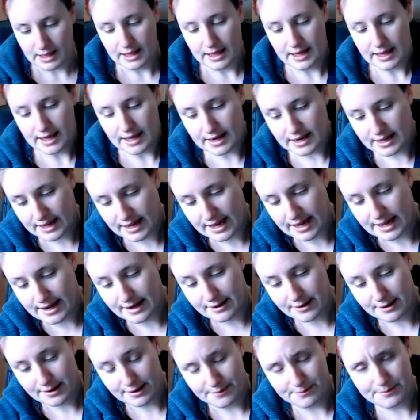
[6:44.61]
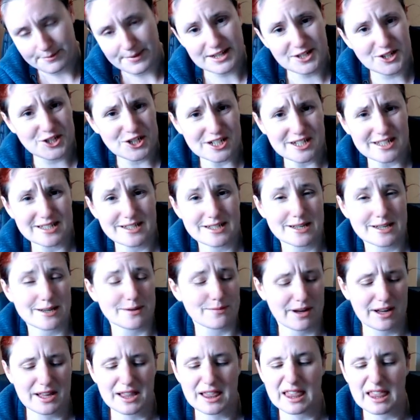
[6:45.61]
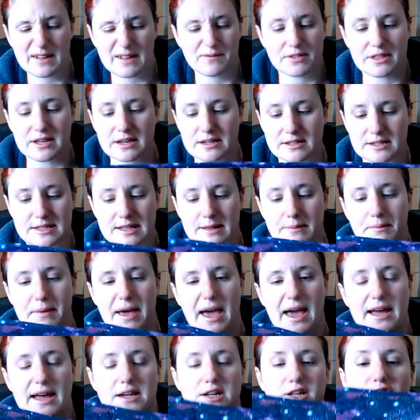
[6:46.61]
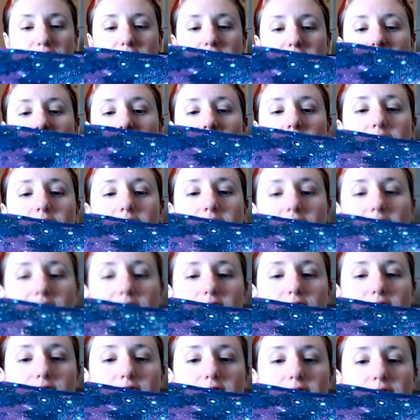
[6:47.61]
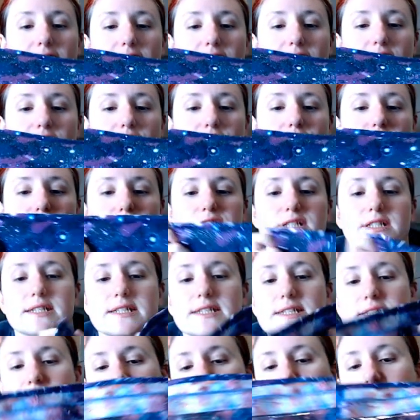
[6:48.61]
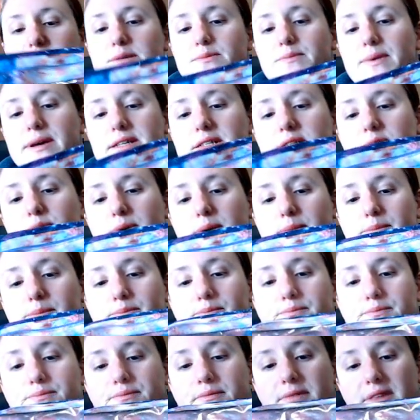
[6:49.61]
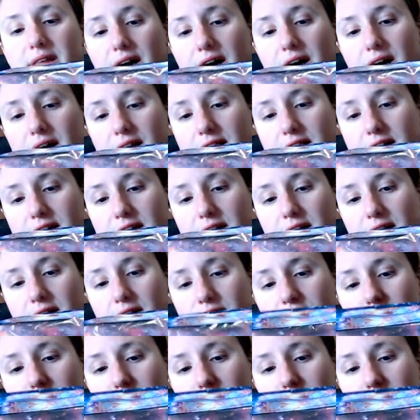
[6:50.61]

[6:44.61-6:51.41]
And again, matching zip. I love things that match. Look how gorgeous is that space one. I think I'll